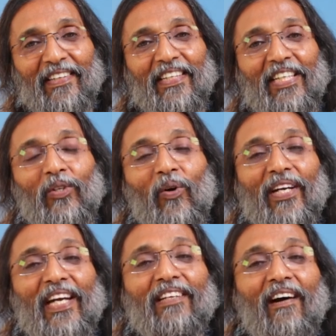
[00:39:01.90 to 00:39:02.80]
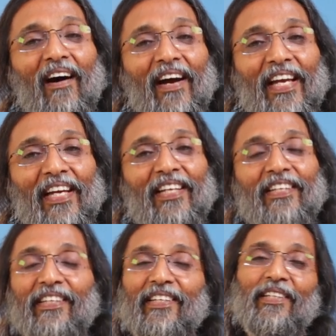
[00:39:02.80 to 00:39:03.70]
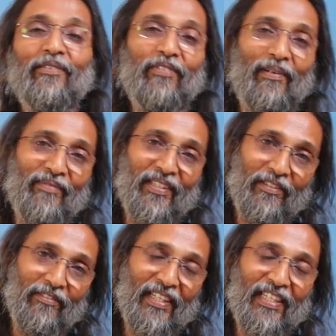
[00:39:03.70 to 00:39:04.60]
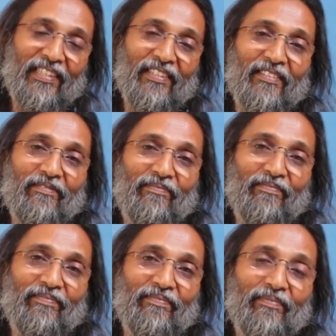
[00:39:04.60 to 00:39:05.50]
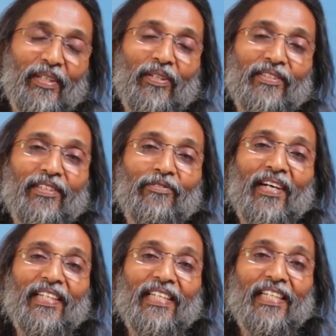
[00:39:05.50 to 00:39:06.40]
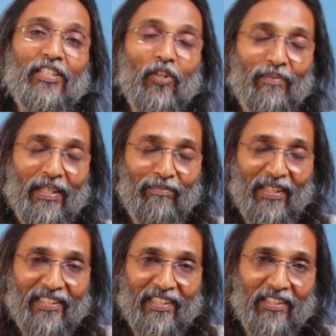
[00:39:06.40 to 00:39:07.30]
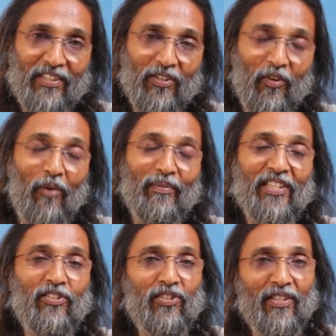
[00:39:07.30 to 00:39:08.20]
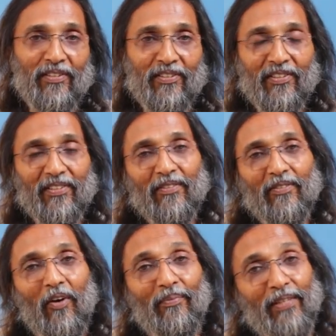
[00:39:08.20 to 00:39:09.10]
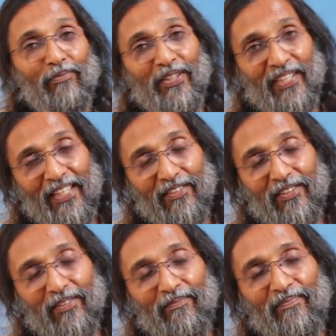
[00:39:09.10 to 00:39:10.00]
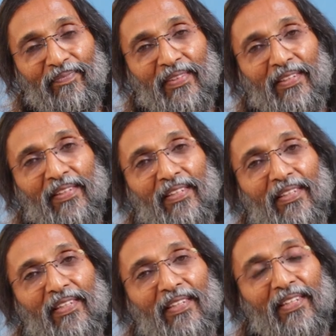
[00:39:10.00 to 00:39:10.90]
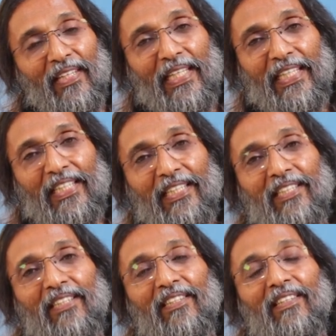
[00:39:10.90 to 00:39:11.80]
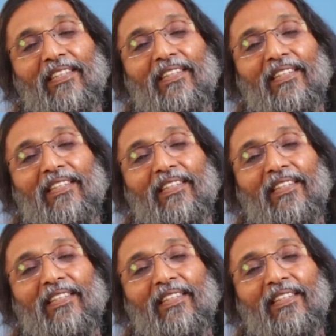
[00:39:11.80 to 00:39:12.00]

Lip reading: ego can hide from the divine, because divine is omnipresent, omniscient, omnipotent. It is